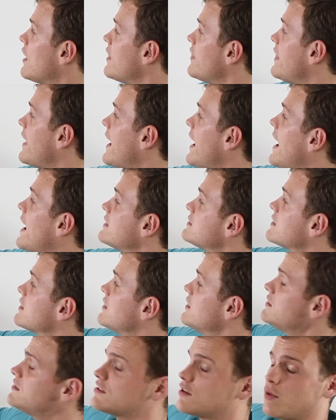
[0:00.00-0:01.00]
they ask
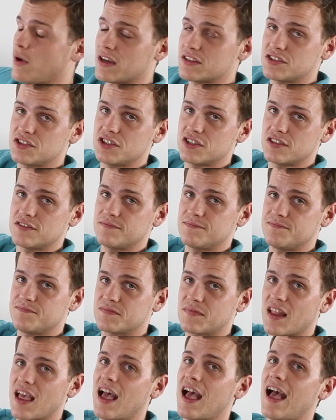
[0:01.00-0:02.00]
this question
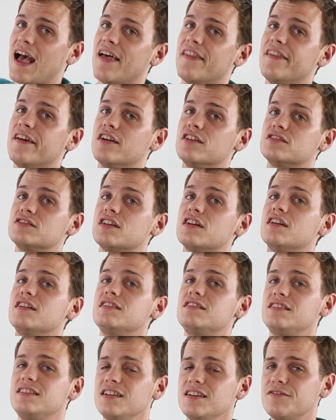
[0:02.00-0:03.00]
and there's
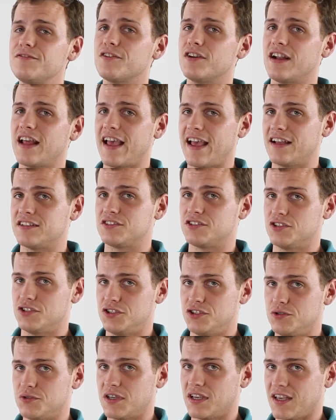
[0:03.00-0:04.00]
different answers
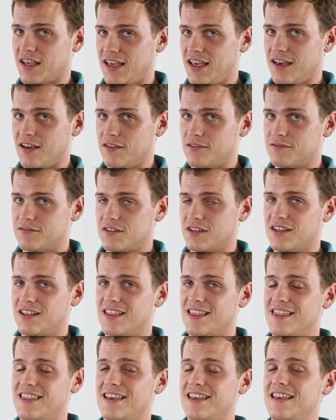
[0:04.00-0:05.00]
you can give.
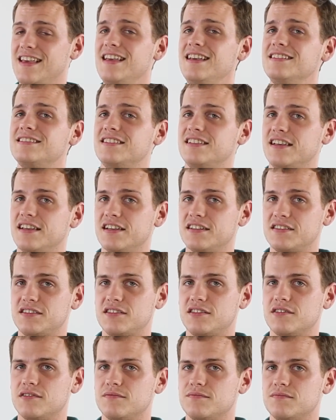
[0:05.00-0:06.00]
The
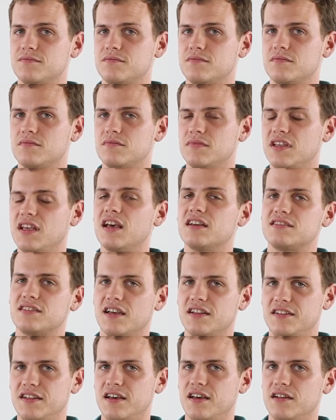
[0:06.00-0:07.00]
easiest, yes, I
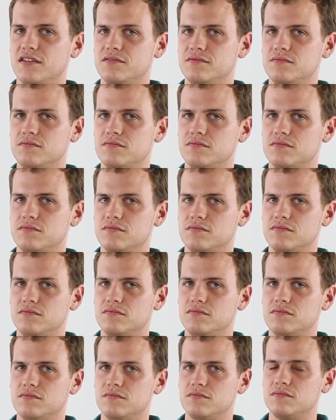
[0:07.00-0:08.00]
did.
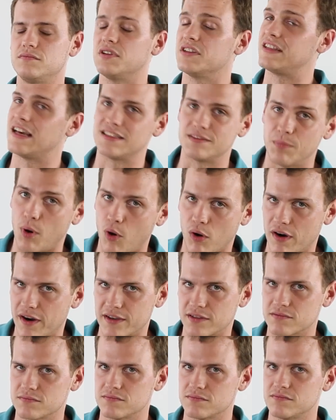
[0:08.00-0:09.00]
But that's boring.
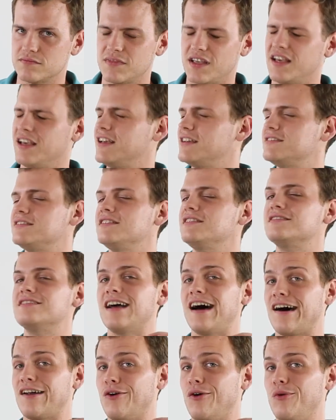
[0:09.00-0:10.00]
Easy's
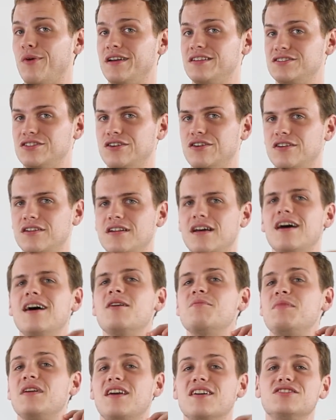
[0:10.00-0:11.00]
not always good
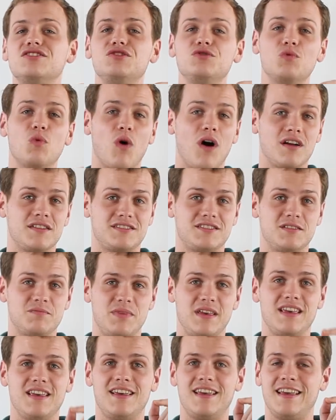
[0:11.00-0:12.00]
because you want to
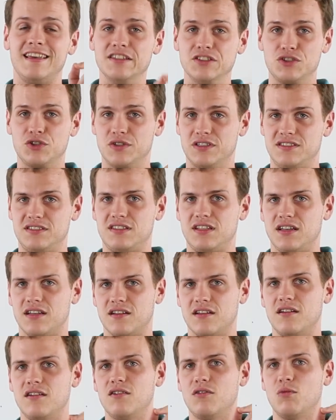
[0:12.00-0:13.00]
be interesting
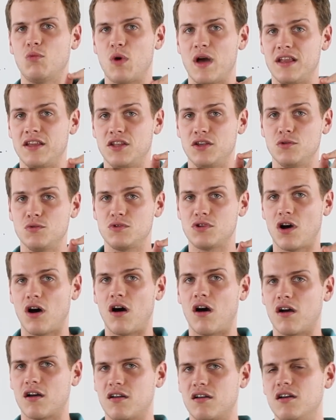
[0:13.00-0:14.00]
when you
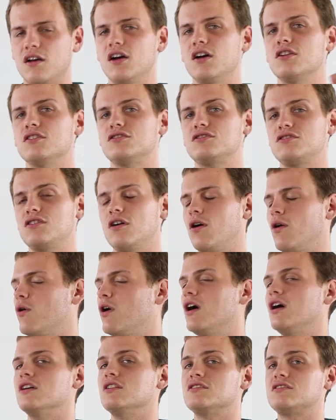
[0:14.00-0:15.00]
talk. So,
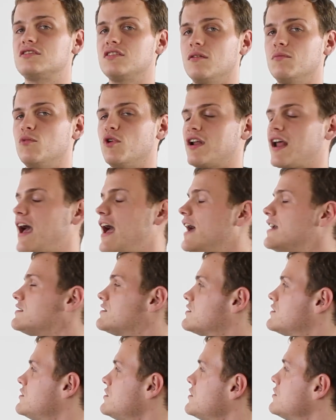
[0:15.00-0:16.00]
someone
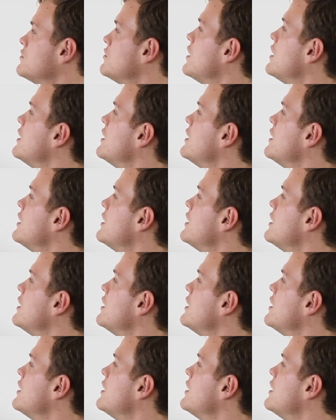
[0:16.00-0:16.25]
asks you,